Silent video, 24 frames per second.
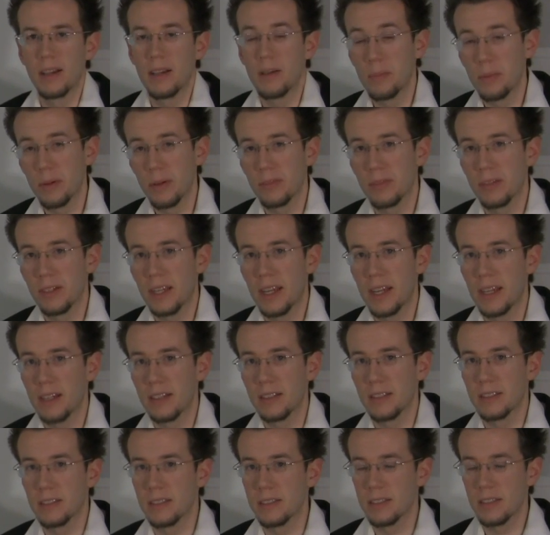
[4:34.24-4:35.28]
imperfect
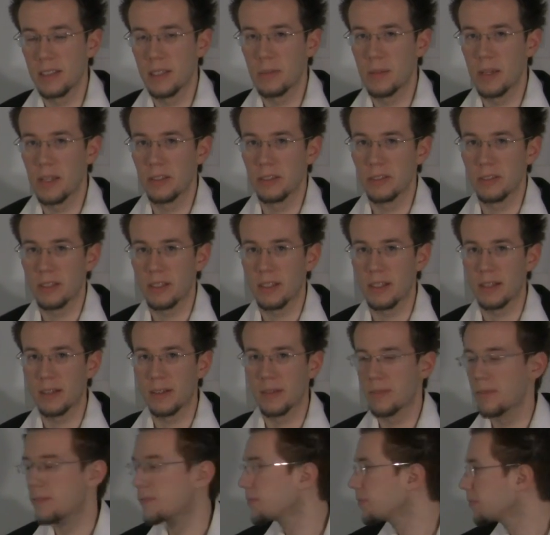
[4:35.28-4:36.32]
cadence in C major there.
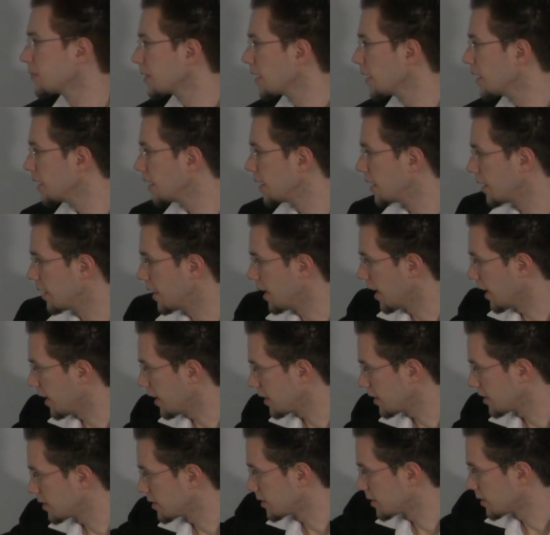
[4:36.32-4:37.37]

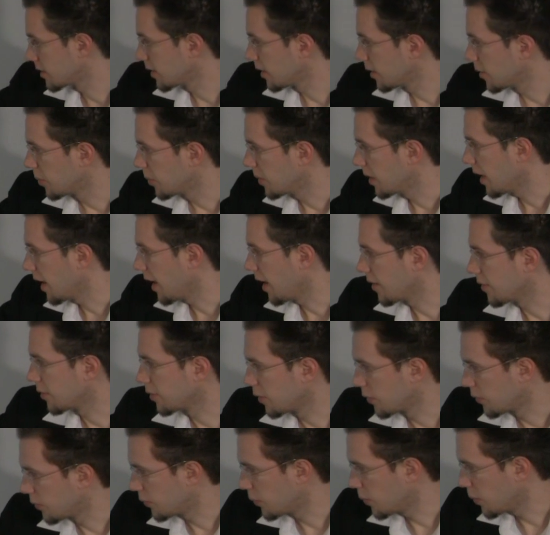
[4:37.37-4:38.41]
Next, we
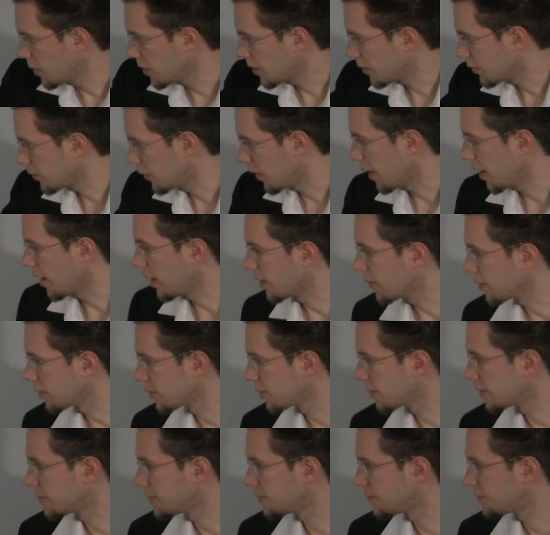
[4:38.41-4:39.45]
have 4 to
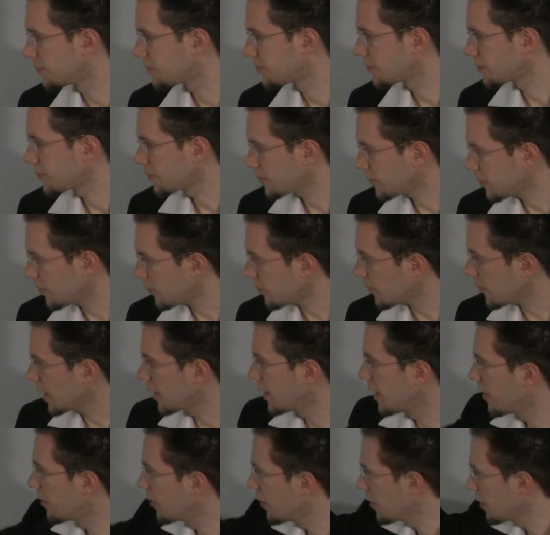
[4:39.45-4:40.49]
5.
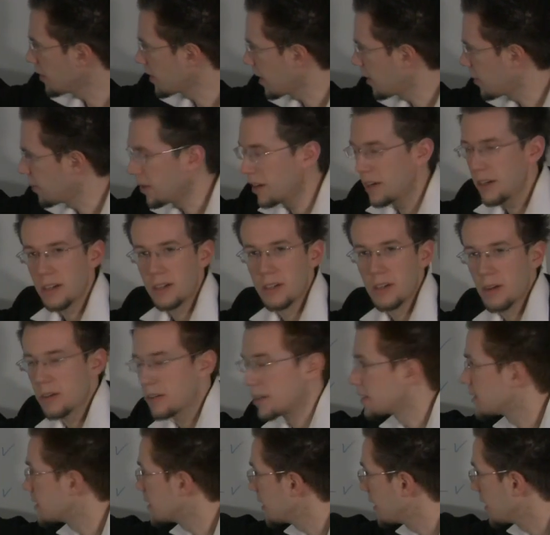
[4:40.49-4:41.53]
Now I want you to
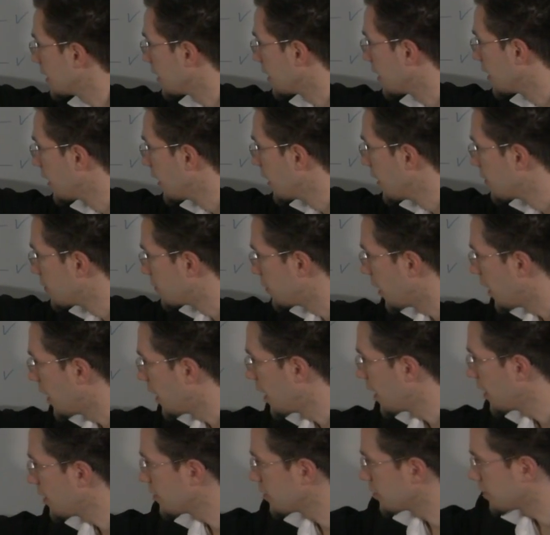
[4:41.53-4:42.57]
notice here,
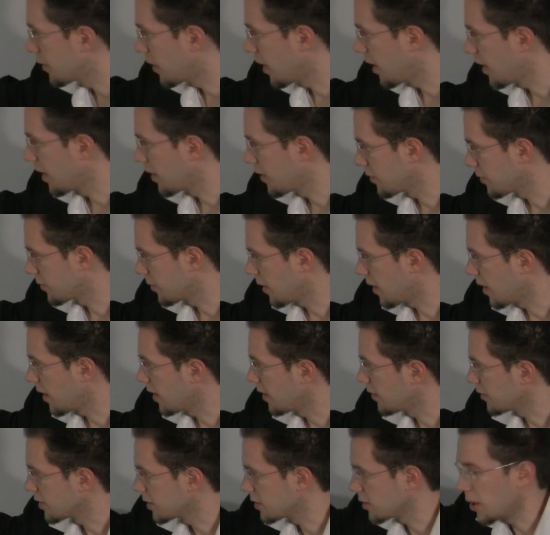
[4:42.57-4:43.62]
5, 5,
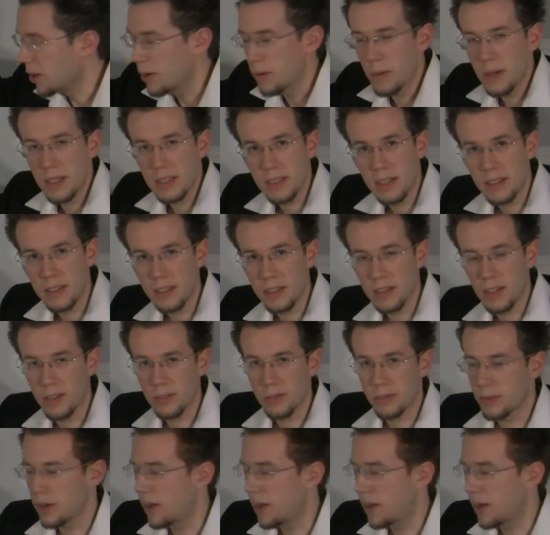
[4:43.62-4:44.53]
5. It's always ending on